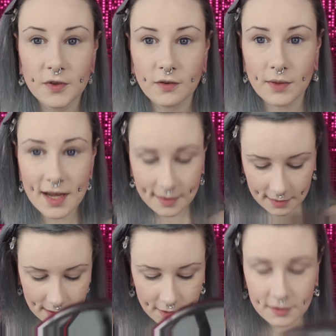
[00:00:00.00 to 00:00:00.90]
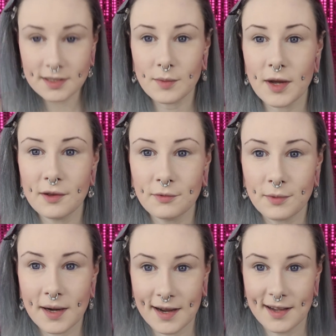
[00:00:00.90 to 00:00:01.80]
So that looks about
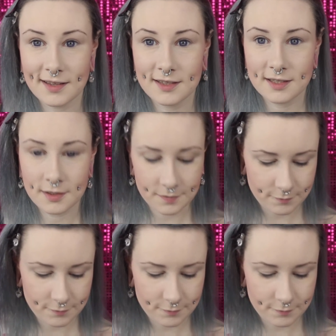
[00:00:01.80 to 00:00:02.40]
right.